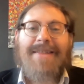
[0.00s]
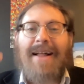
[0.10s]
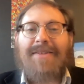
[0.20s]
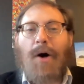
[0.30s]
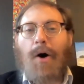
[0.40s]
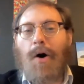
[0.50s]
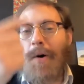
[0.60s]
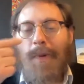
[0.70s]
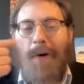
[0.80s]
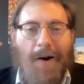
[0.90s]
That's
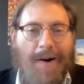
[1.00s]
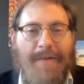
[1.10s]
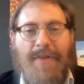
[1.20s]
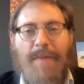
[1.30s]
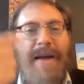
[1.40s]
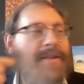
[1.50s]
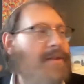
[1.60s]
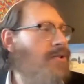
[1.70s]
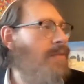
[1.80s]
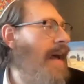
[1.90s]
all part of the
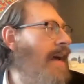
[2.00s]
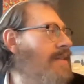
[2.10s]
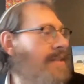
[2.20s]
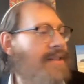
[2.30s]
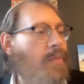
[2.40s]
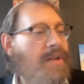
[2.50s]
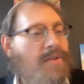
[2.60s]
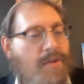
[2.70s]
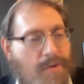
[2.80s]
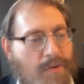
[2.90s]
mental gymnastics that we
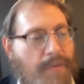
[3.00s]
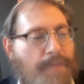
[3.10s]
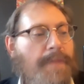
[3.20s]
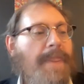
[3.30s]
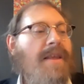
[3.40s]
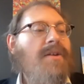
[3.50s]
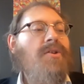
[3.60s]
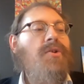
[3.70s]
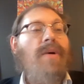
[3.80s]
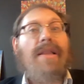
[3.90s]
do
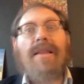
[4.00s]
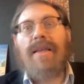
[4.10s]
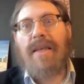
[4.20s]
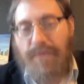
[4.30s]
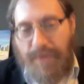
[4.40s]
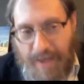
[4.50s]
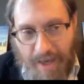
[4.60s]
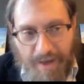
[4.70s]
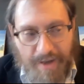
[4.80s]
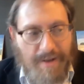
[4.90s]
to
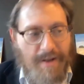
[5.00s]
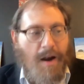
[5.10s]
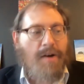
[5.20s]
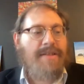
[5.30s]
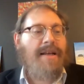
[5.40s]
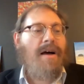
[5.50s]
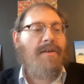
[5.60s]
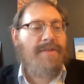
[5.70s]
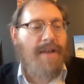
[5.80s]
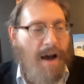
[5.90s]
alleviate
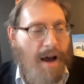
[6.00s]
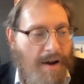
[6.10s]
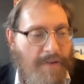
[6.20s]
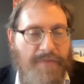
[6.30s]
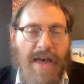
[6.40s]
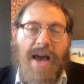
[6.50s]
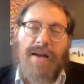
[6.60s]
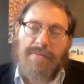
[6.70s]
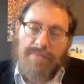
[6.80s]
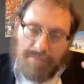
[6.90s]
ourselves of
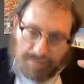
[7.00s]
that.